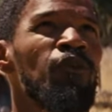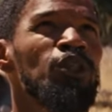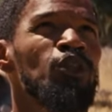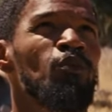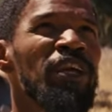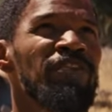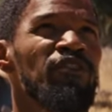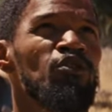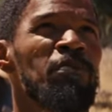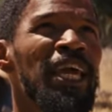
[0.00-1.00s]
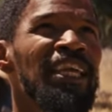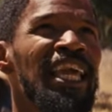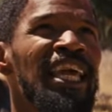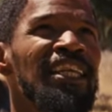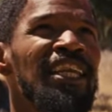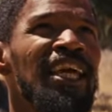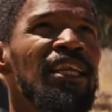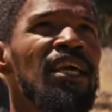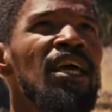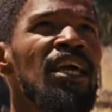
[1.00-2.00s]
fortune waiting for you back at
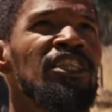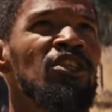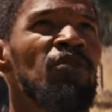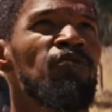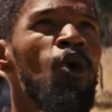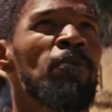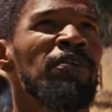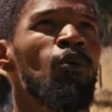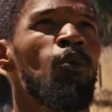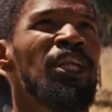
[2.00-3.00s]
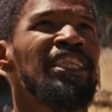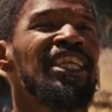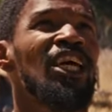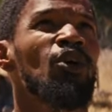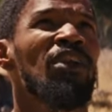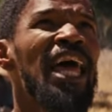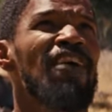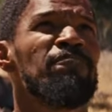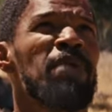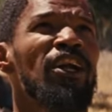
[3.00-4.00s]
Candyland is in the form of a wanted dead or
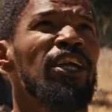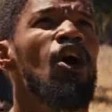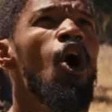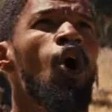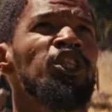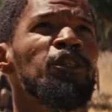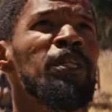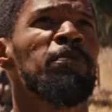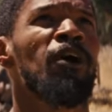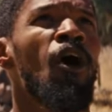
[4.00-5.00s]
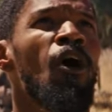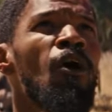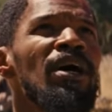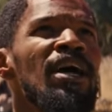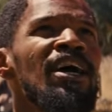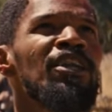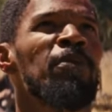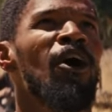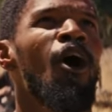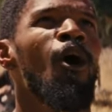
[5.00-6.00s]
alive bounty on Smitty Bacall and the
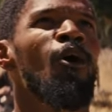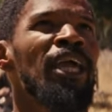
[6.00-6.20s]
Bacall